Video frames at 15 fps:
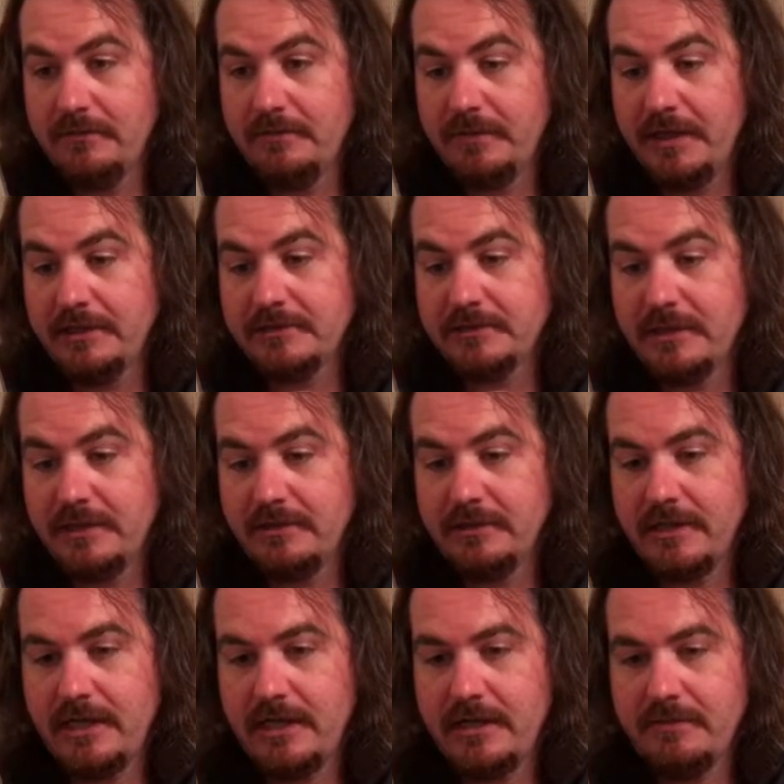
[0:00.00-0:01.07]
based on,
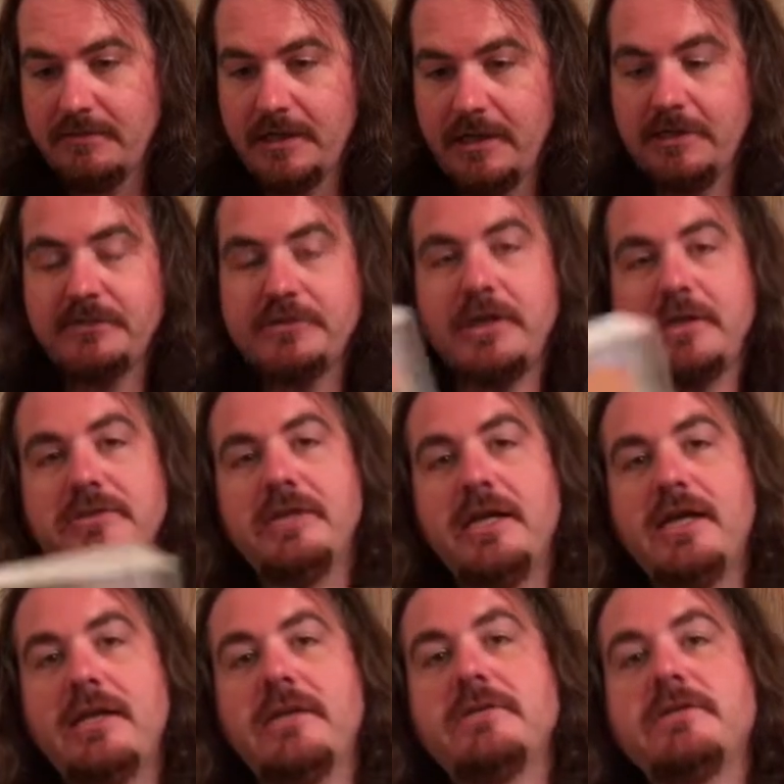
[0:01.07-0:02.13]
no, I'll probably judge
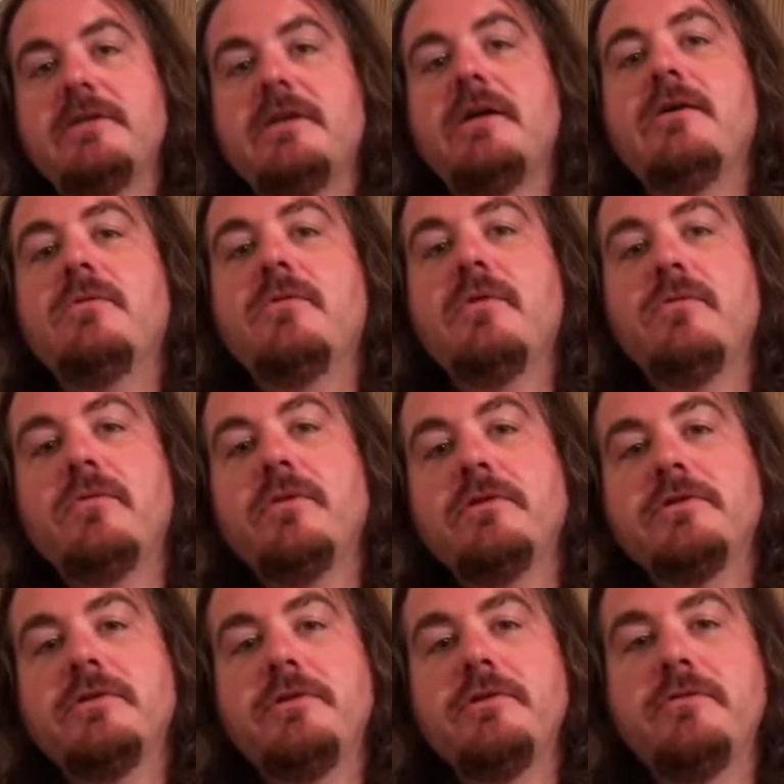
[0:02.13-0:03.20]
that as World War
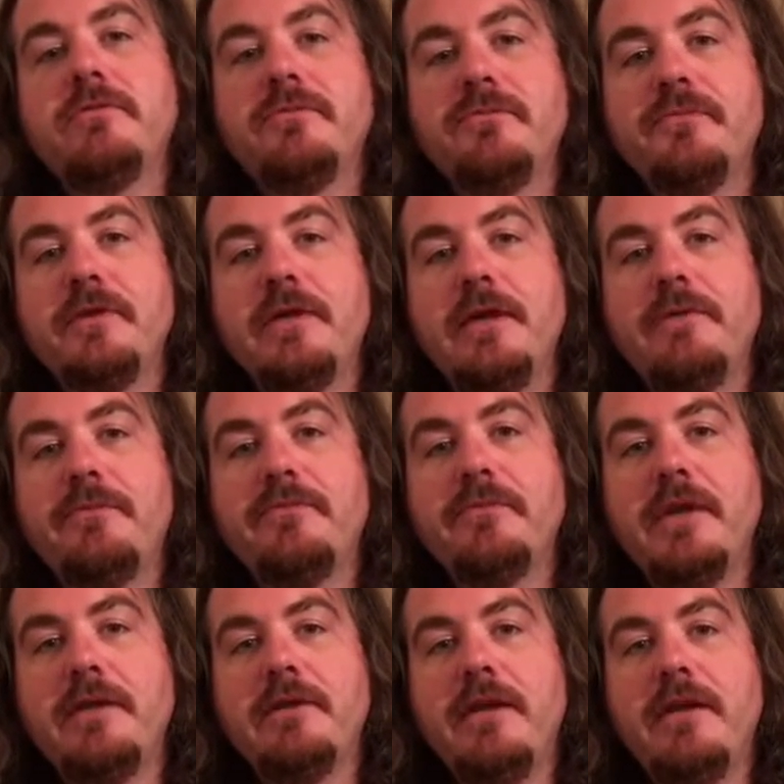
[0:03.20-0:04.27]
II. Yeah,
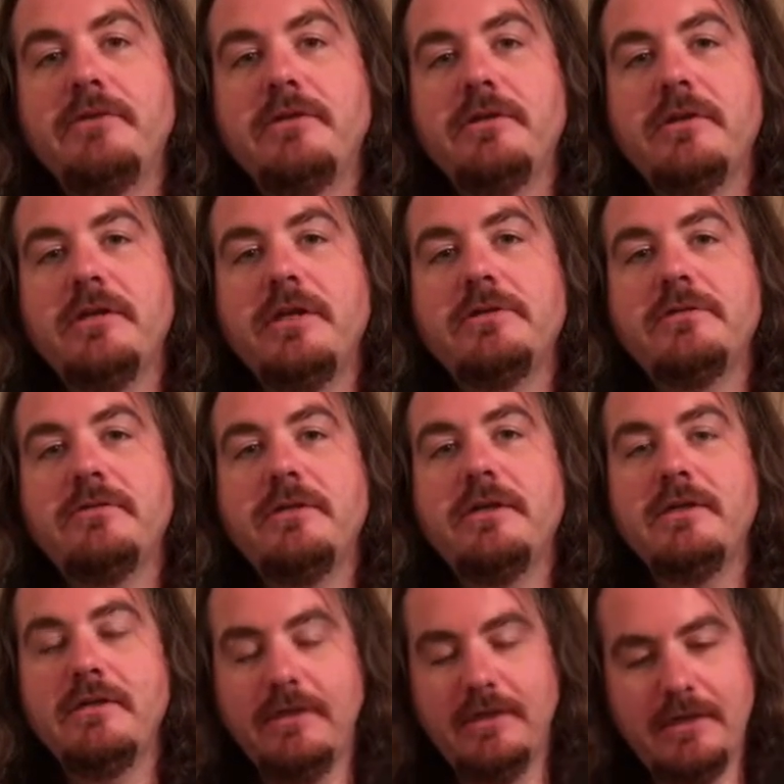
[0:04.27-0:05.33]
I took history,
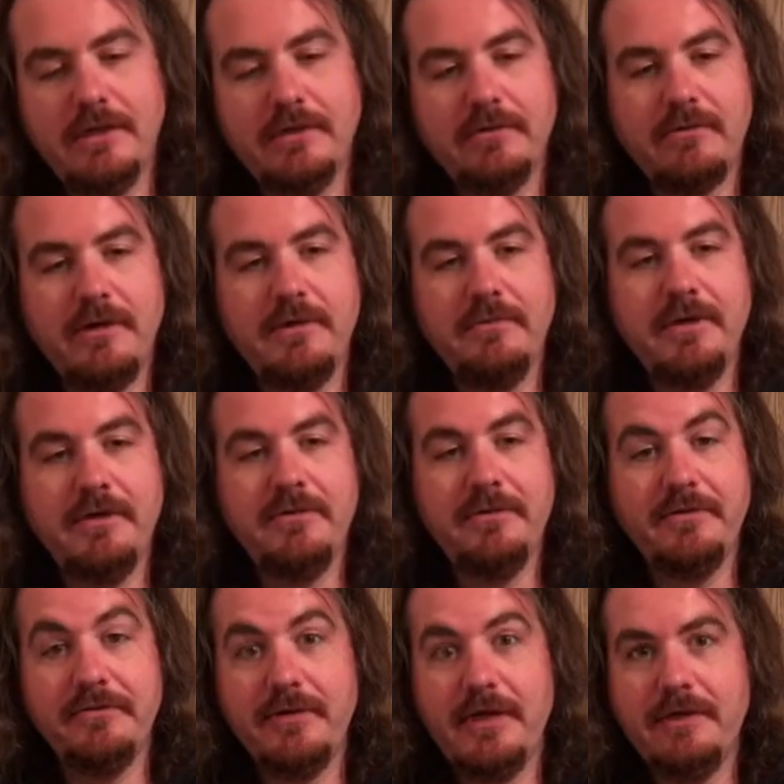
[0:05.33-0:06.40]
quite a bit of
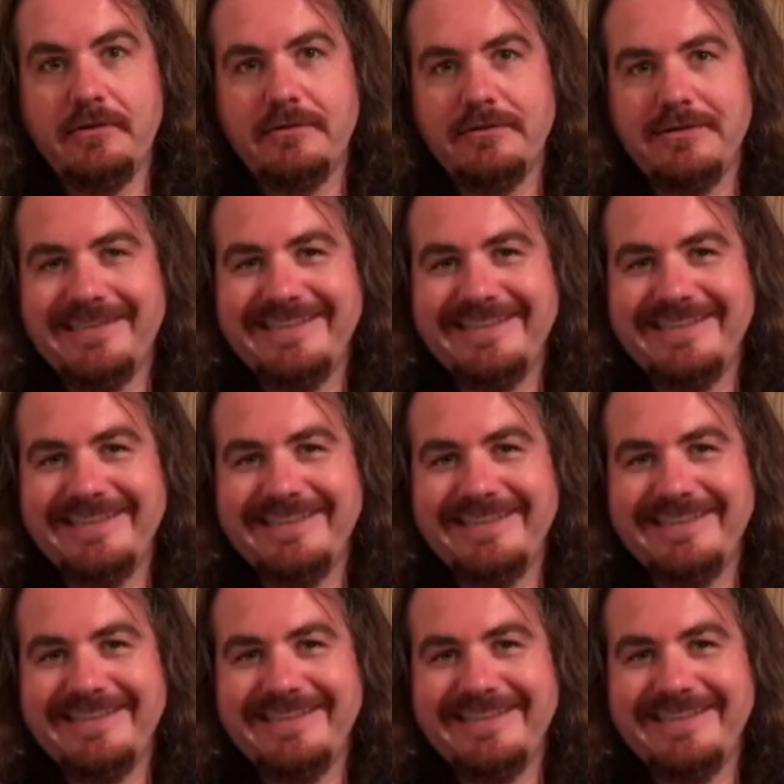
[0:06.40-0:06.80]
it, in fact.